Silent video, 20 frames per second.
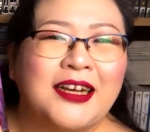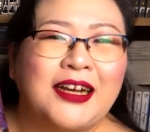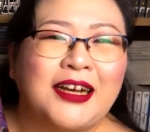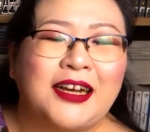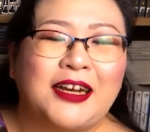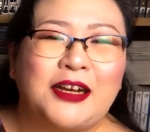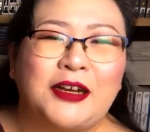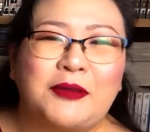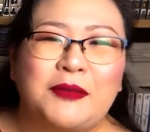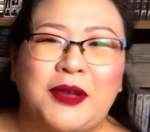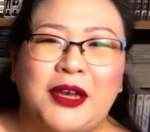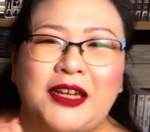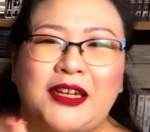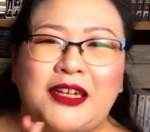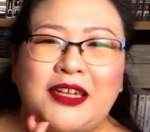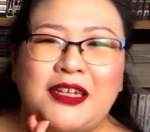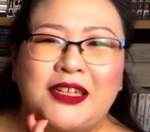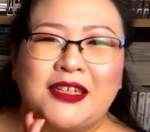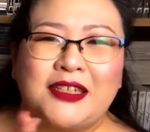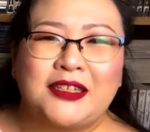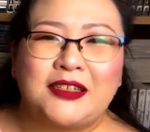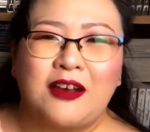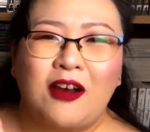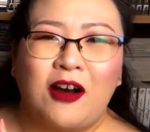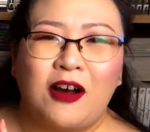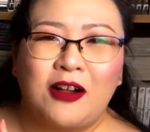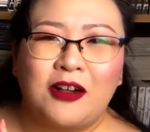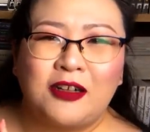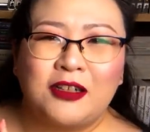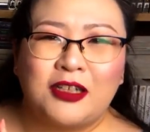um, and it is
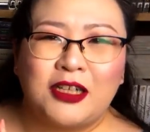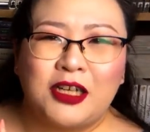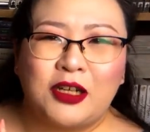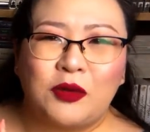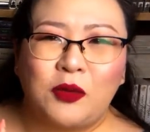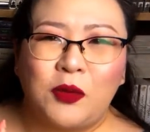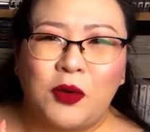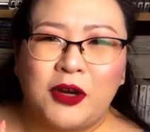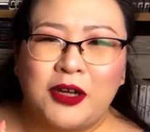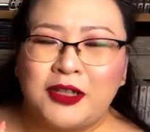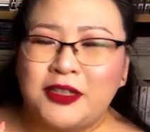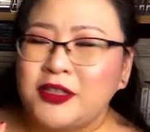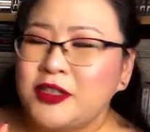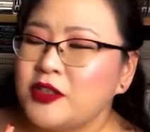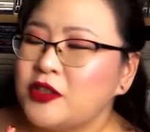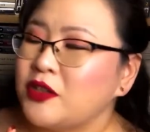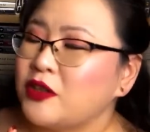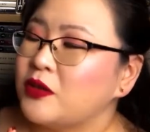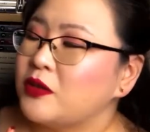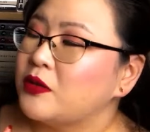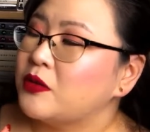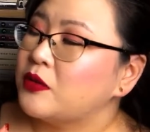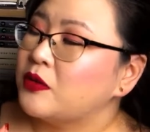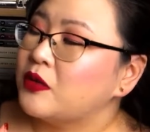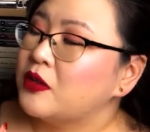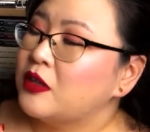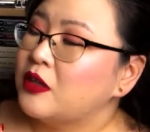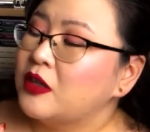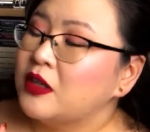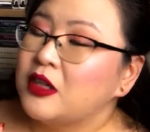all in one, so
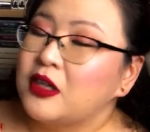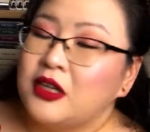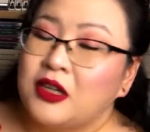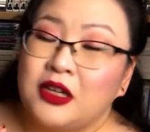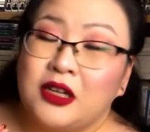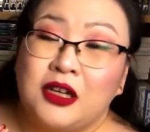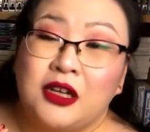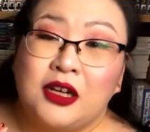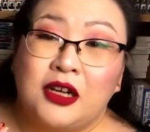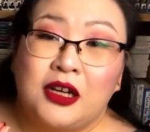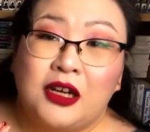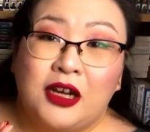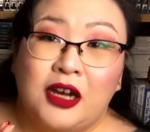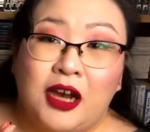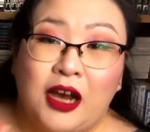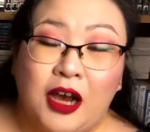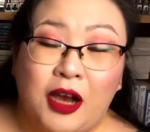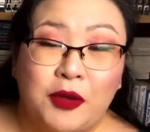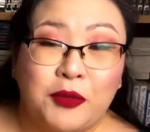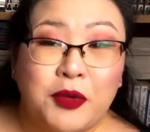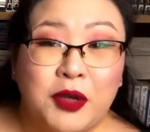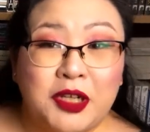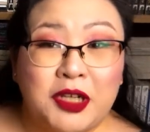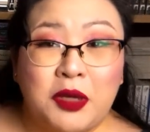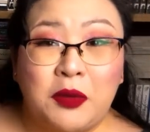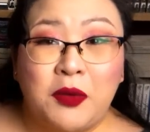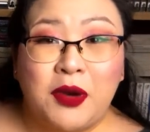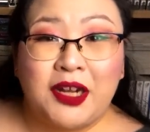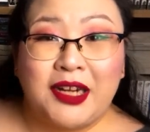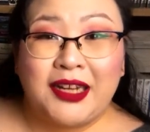I
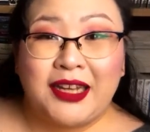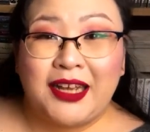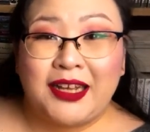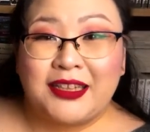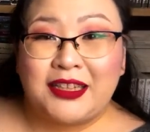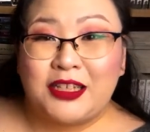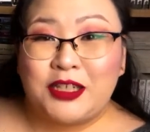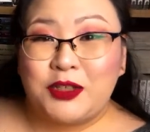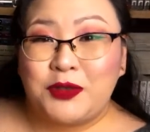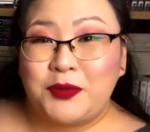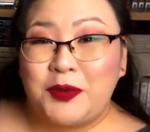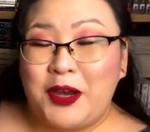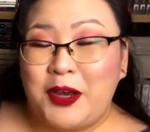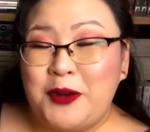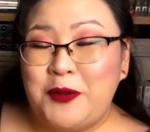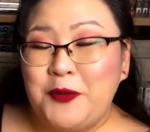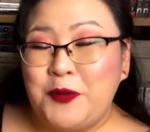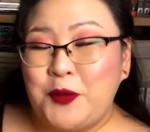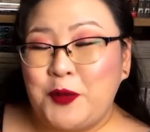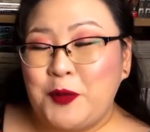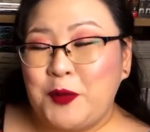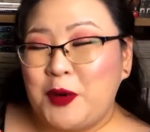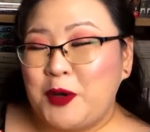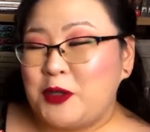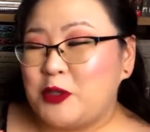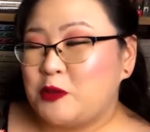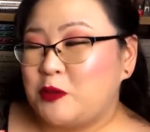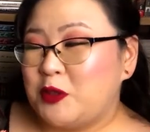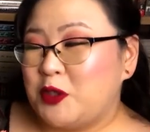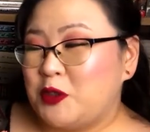really want to get this read for
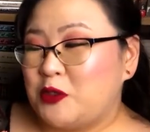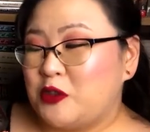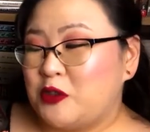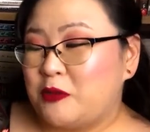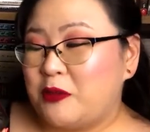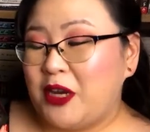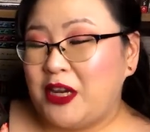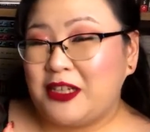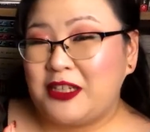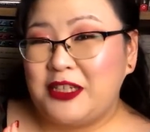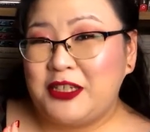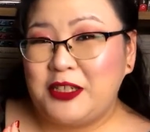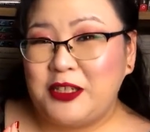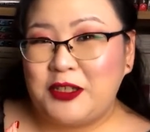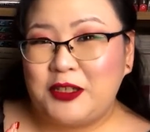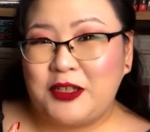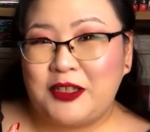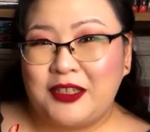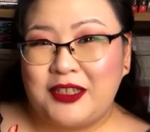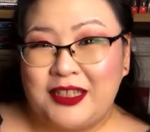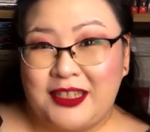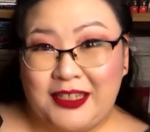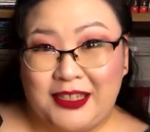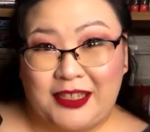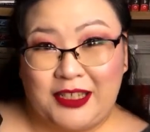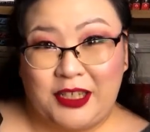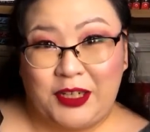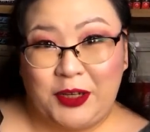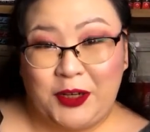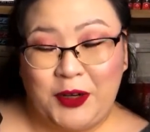March Mystery Madness this
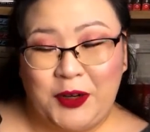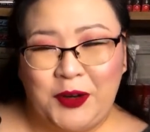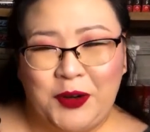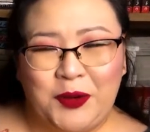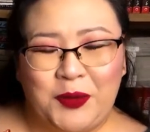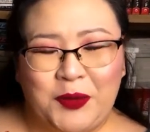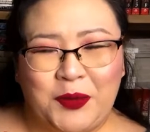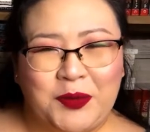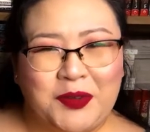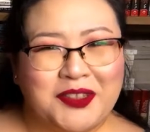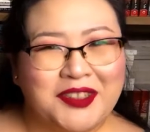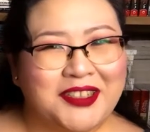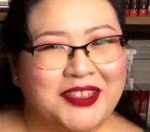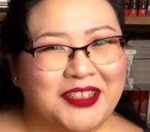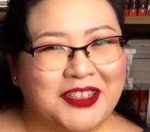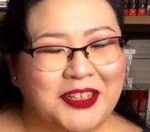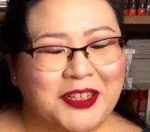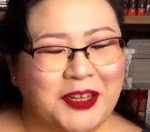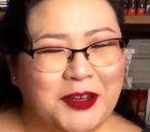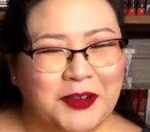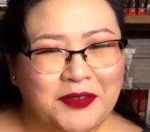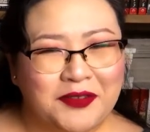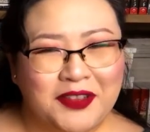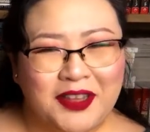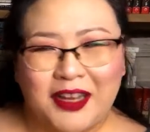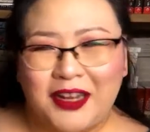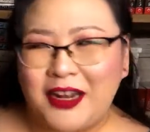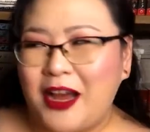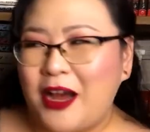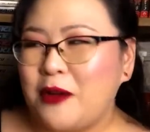year. We will see if
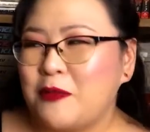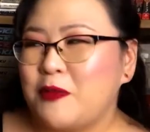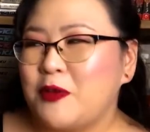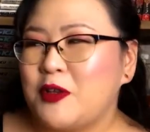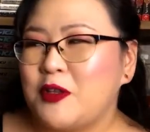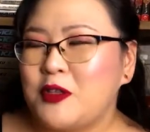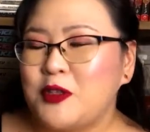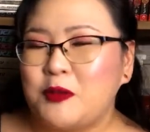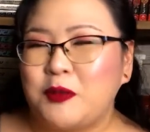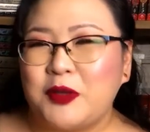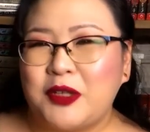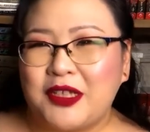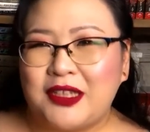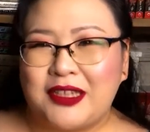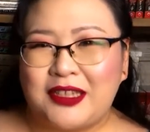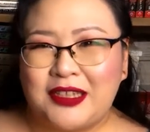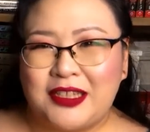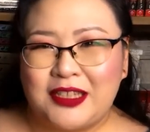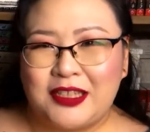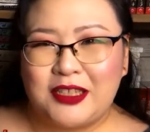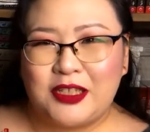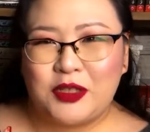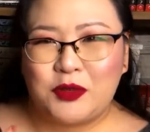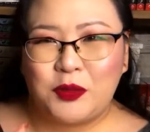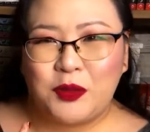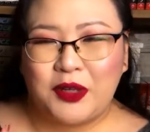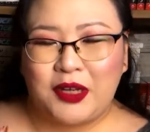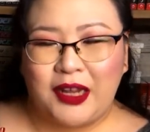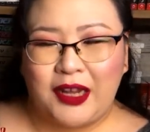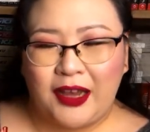that happens, but this is
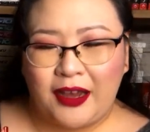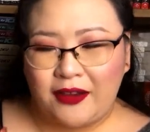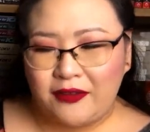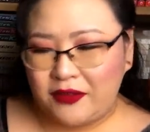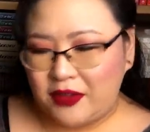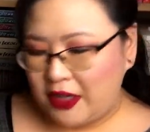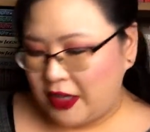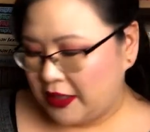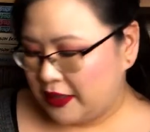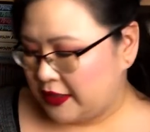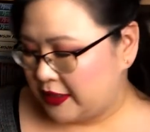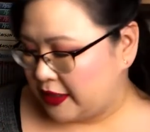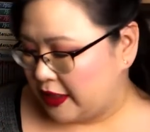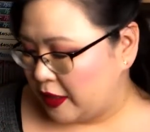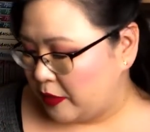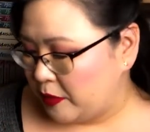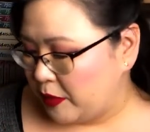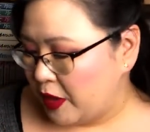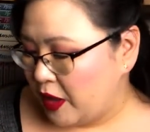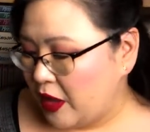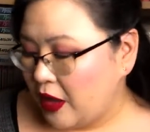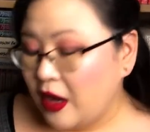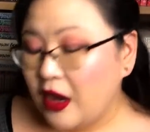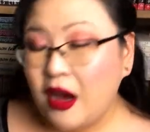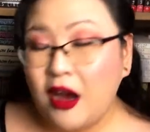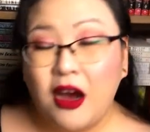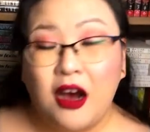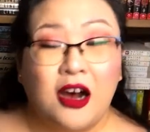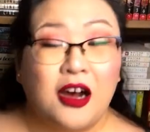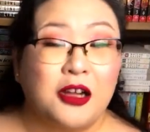what I have next up
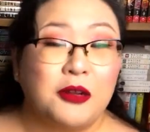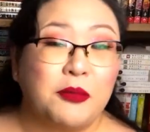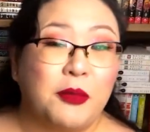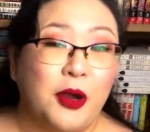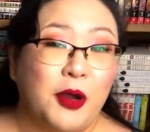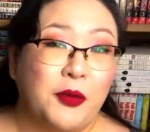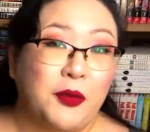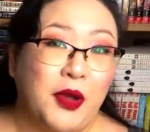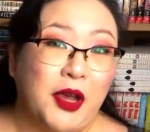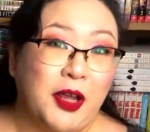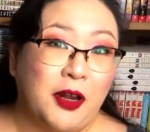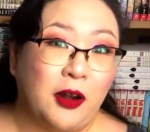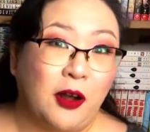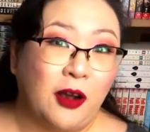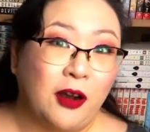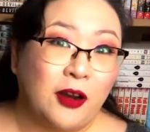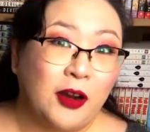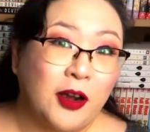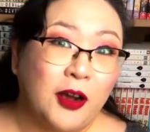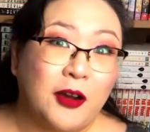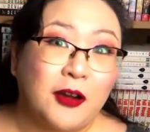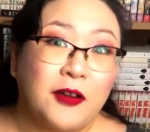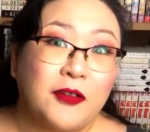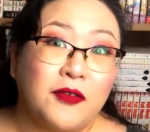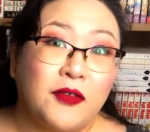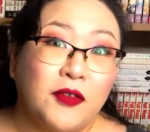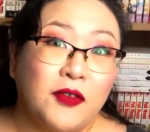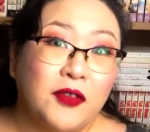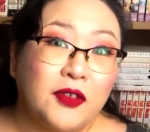on my radar of